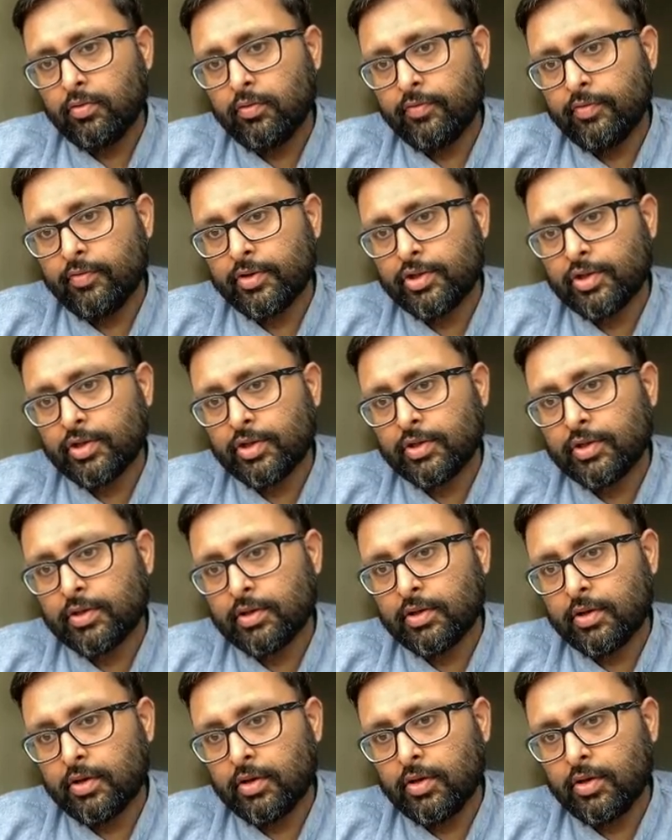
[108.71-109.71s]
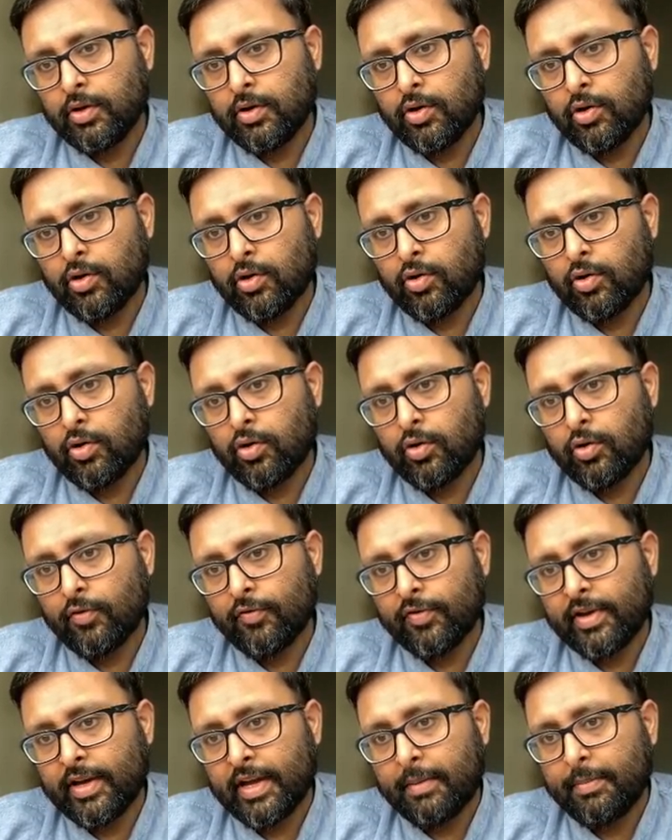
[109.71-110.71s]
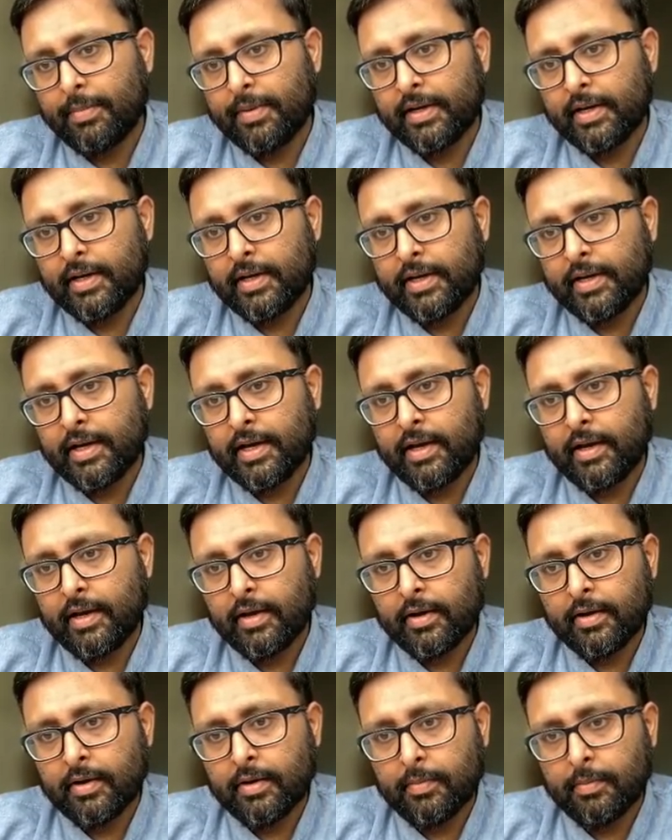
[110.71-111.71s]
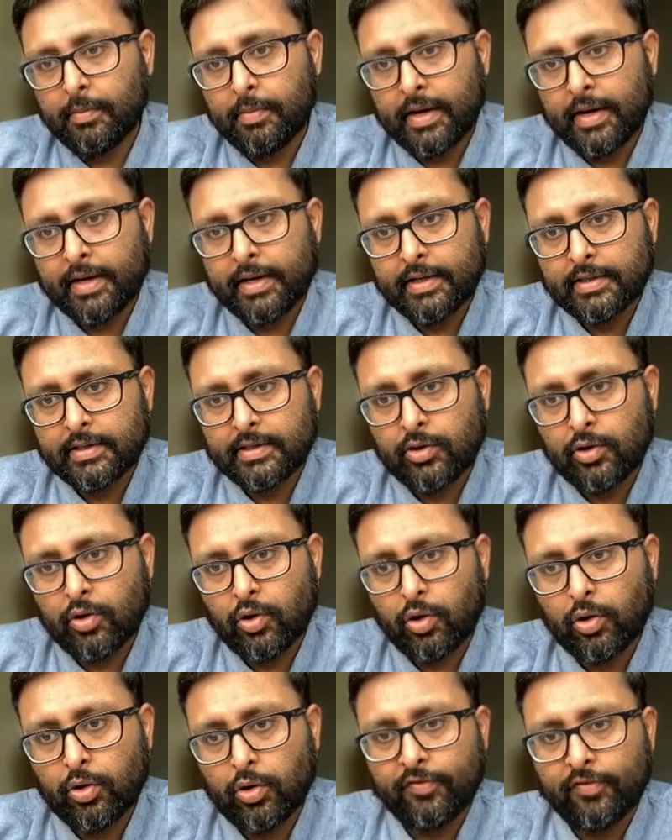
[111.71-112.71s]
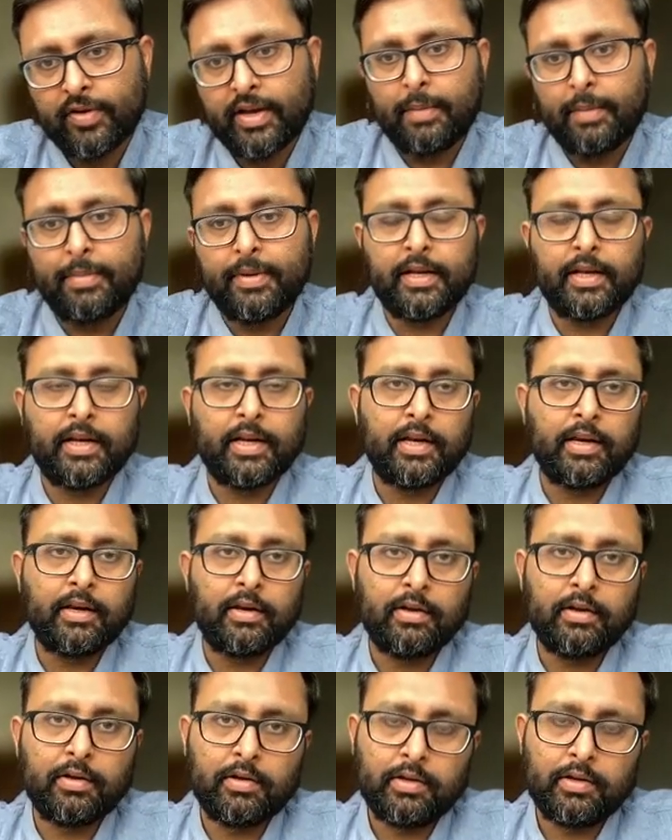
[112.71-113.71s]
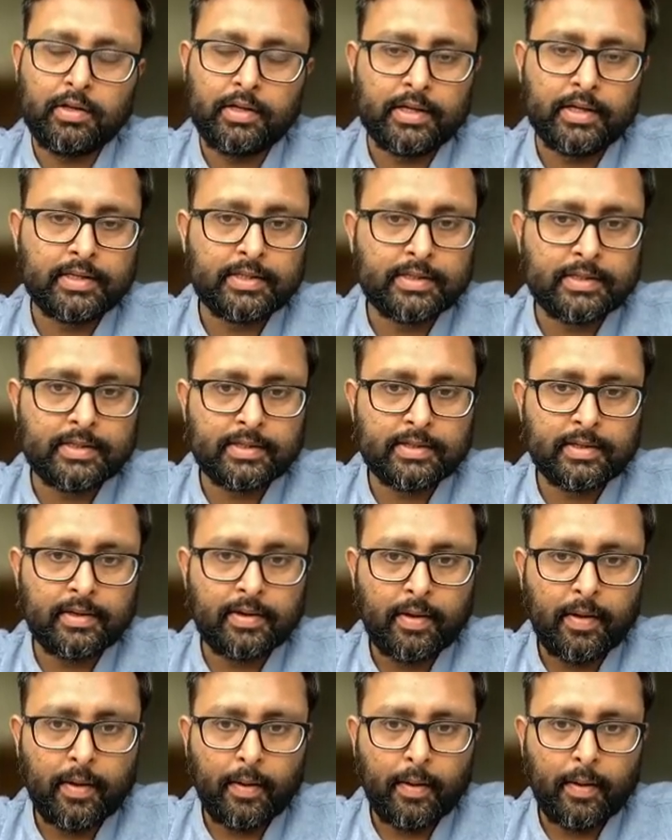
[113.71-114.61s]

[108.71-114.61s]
which is log of capital K minus log of capital N? Yes.